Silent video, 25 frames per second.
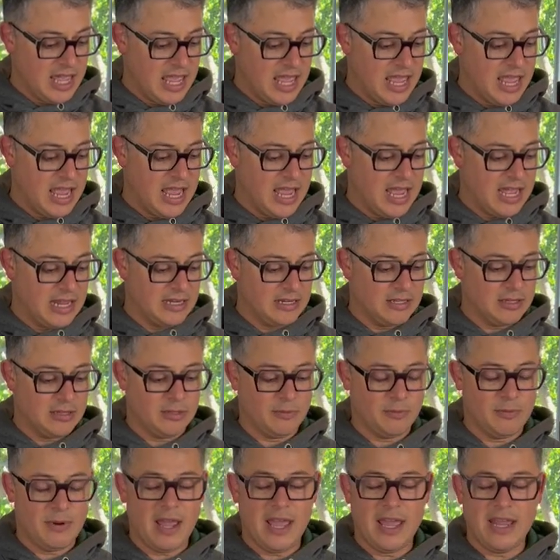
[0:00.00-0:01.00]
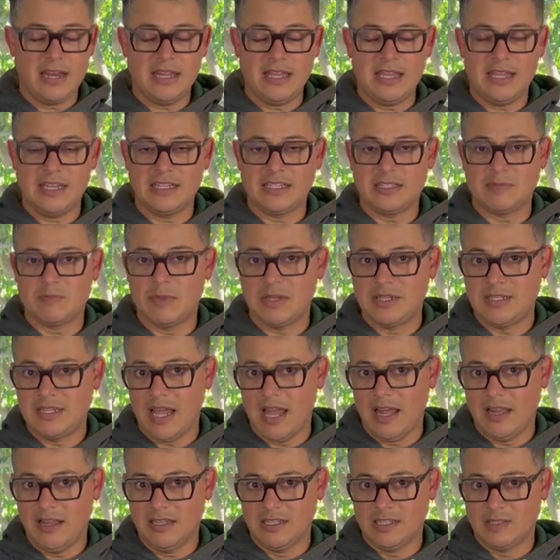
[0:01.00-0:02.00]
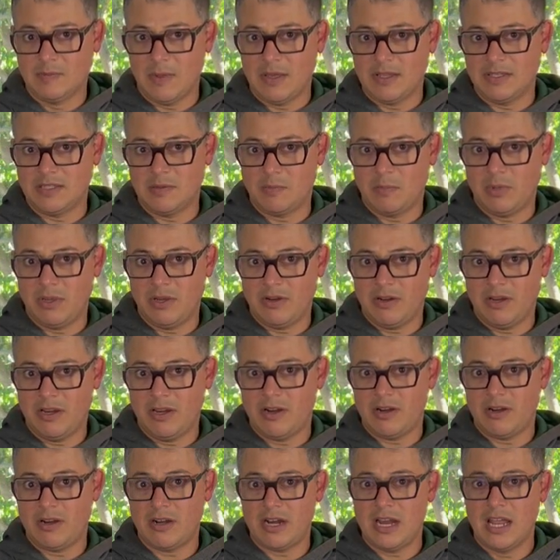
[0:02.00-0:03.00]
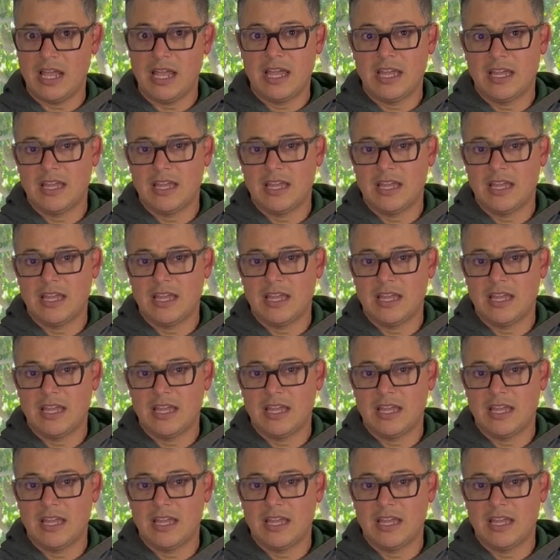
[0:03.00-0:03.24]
And thread is metallics by Superior,